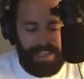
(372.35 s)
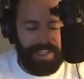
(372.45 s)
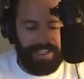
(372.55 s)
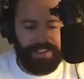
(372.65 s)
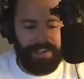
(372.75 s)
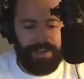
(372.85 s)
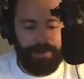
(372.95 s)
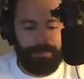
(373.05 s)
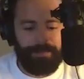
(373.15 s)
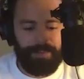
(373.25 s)
Like
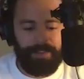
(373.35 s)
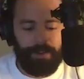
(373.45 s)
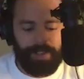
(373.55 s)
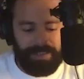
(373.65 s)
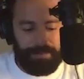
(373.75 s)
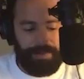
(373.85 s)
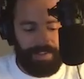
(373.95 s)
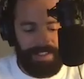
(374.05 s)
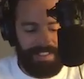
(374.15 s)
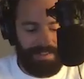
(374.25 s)
um, your
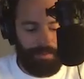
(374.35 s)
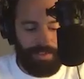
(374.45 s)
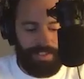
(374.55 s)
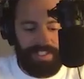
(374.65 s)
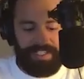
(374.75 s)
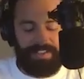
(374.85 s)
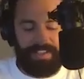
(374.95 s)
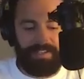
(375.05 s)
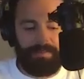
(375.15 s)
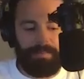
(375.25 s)
experience working in
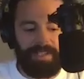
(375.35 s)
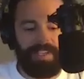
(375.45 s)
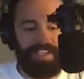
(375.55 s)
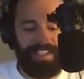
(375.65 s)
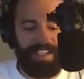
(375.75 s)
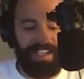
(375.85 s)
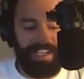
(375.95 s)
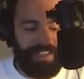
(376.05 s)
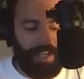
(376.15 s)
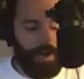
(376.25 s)
in big media, and
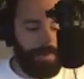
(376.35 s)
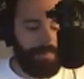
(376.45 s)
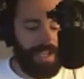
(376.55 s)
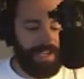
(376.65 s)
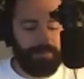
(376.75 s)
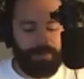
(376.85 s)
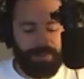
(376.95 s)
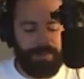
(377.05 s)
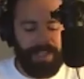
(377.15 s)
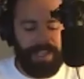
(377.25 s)
then coming back from
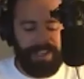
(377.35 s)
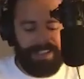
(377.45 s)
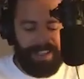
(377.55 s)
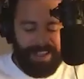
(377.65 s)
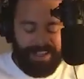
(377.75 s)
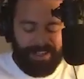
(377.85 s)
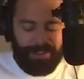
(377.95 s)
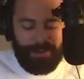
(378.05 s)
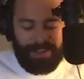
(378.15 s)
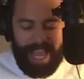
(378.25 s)
Burning Man, and you
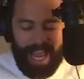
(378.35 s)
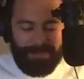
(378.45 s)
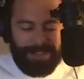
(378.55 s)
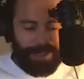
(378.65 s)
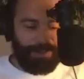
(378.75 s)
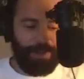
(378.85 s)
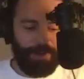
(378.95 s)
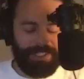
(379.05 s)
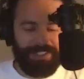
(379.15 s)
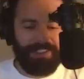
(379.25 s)
know having that glow still,